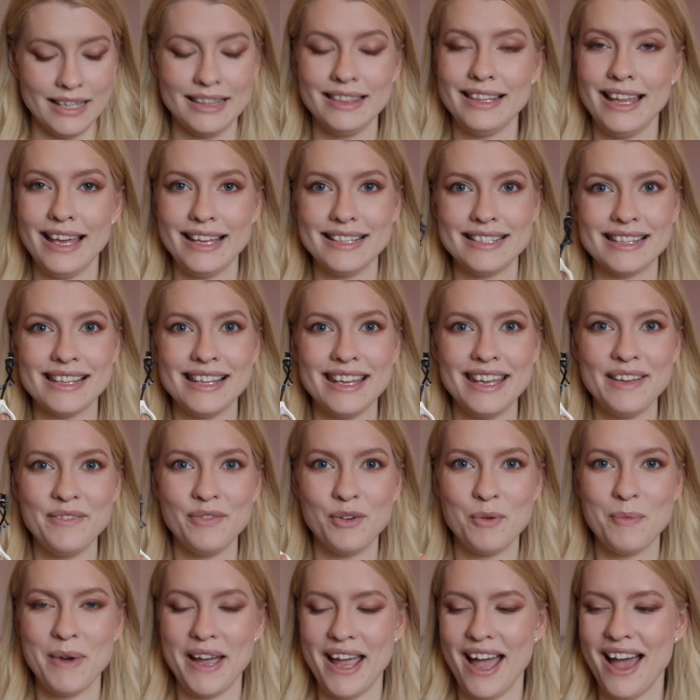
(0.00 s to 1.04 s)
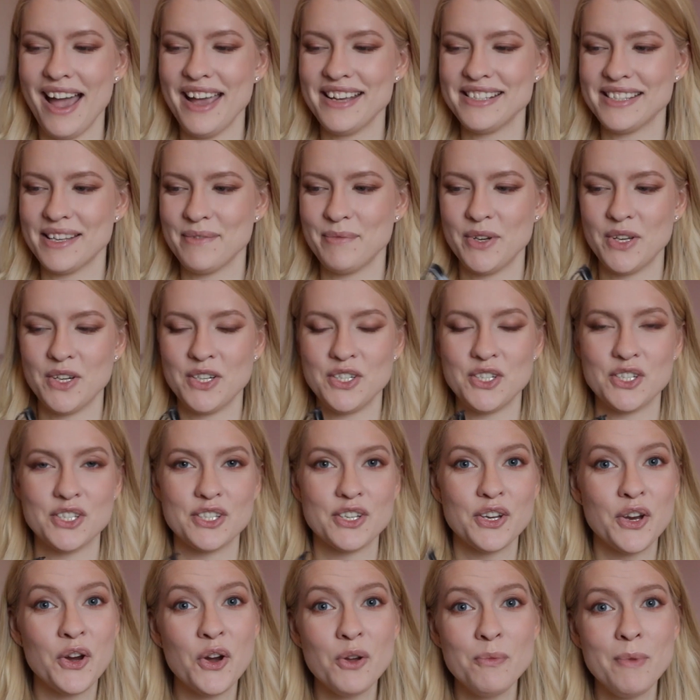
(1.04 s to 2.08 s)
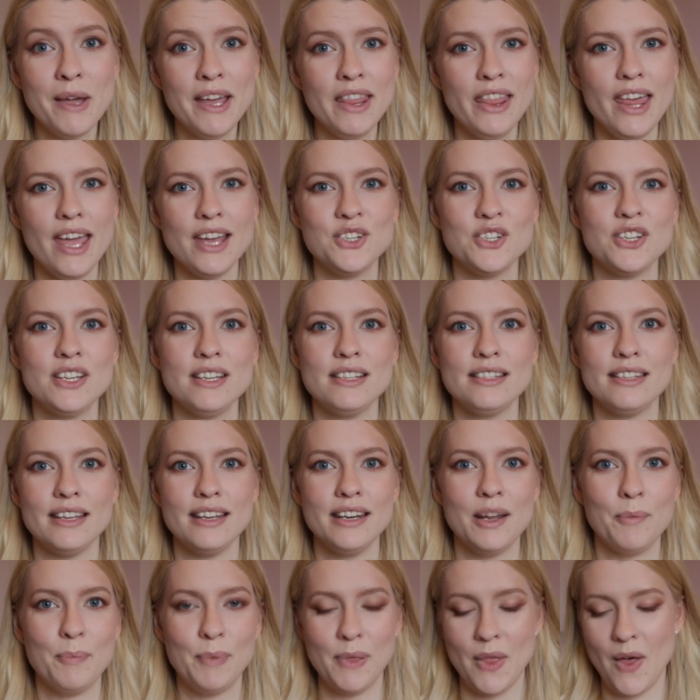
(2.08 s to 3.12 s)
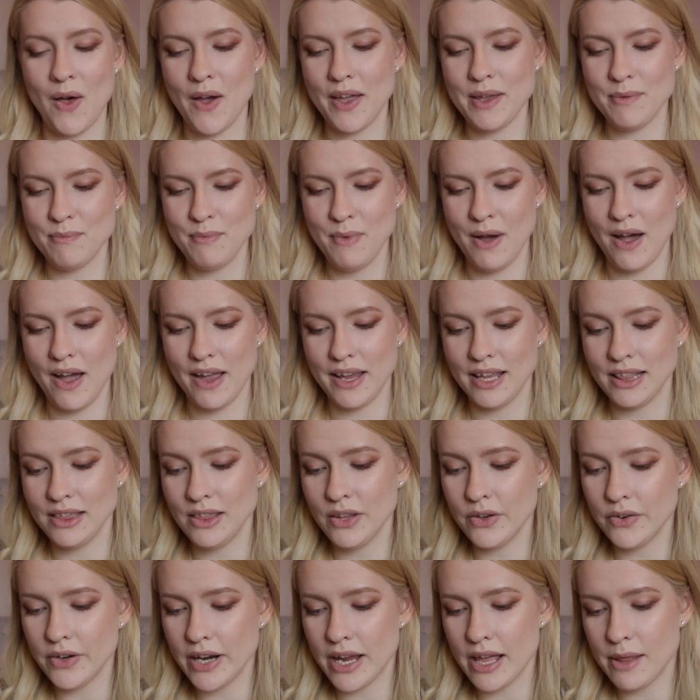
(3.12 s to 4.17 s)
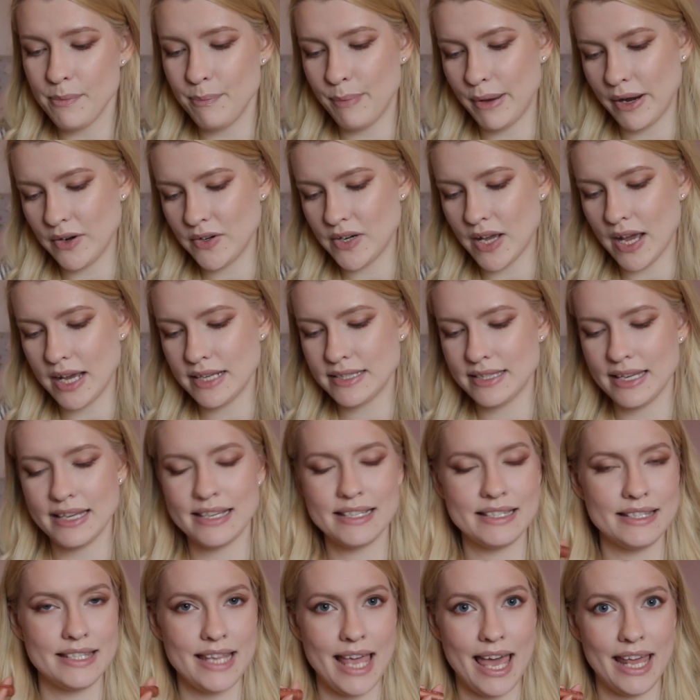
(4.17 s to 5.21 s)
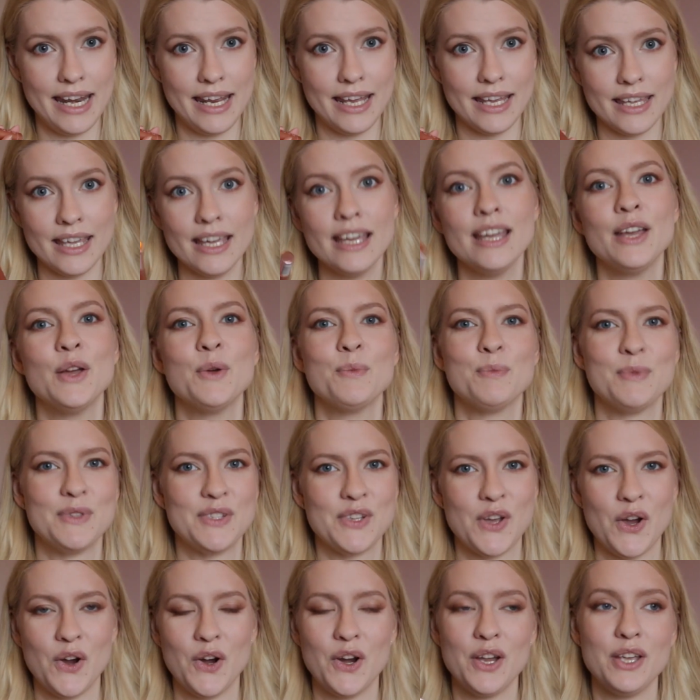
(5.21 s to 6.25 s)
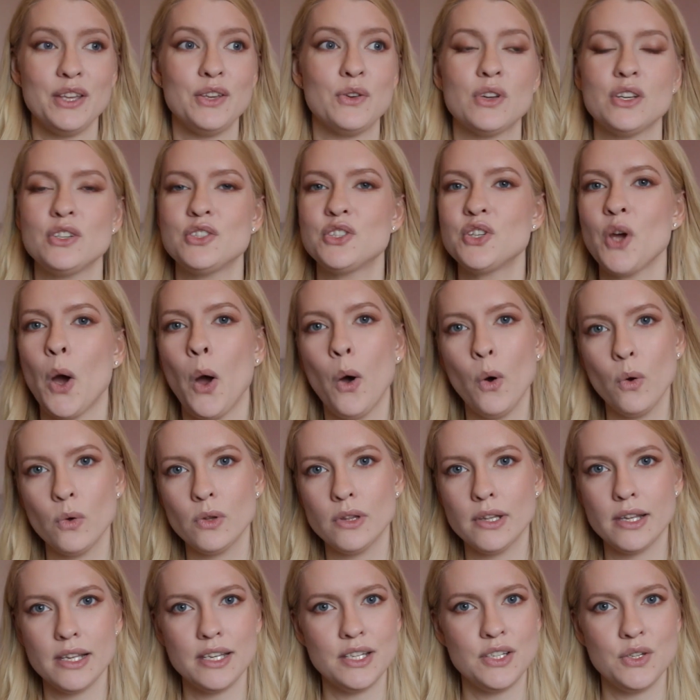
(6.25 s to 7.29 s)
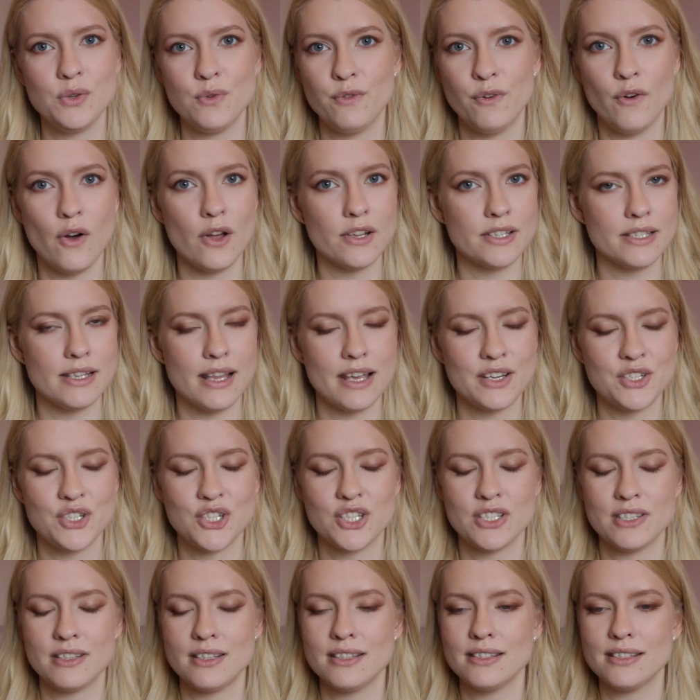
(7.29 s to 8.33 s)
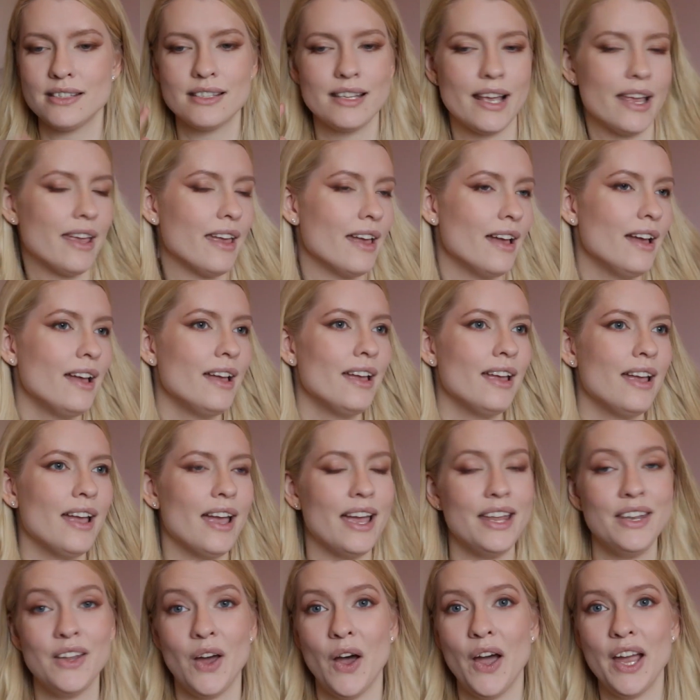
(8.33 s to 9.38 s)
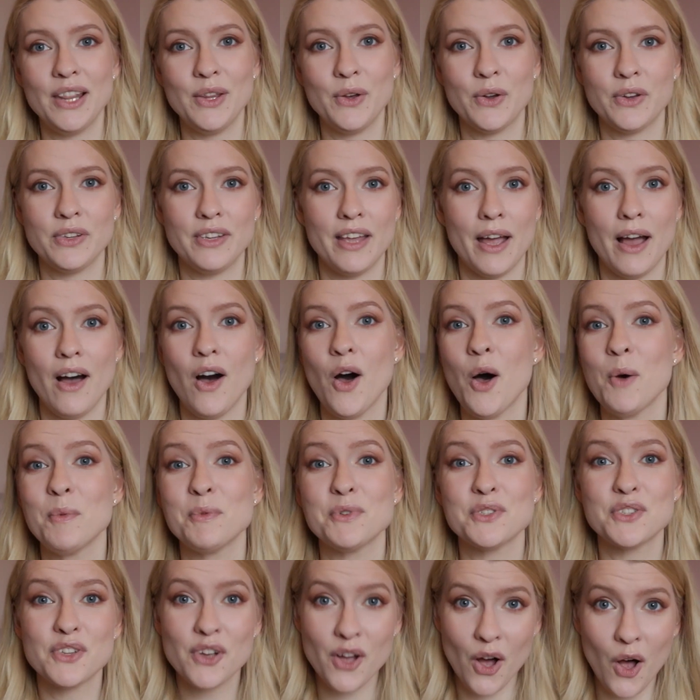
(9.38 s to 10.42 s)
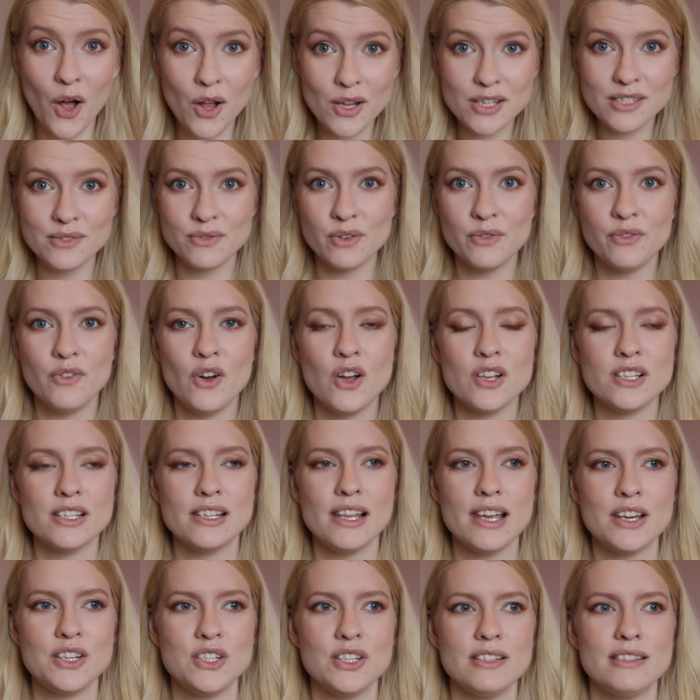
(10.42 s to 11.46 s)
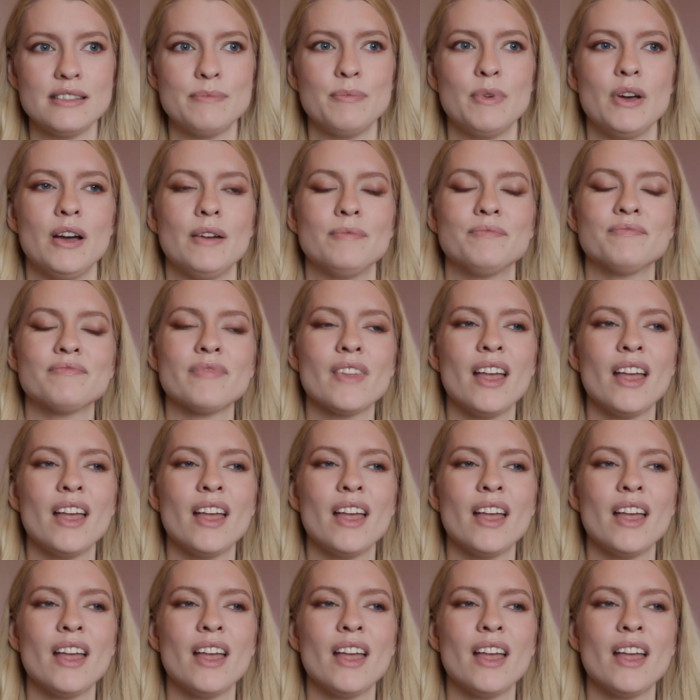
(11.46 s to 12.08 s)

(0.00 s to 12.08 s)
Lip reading: Lastly, for my eyes, I'm going to just curl my lashes and apply my L'Oreal Paradise Exstatic mascara. You can totally do false lashes. This is like an eye look that almost calls for false lashes, but